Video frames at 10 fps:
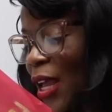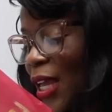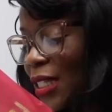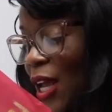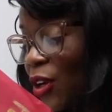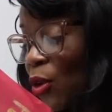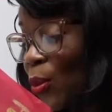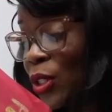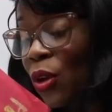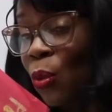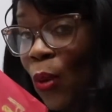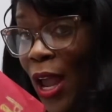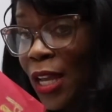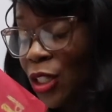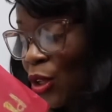His letter was on the
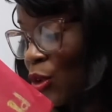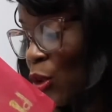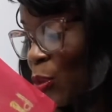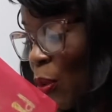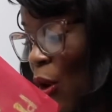way to the North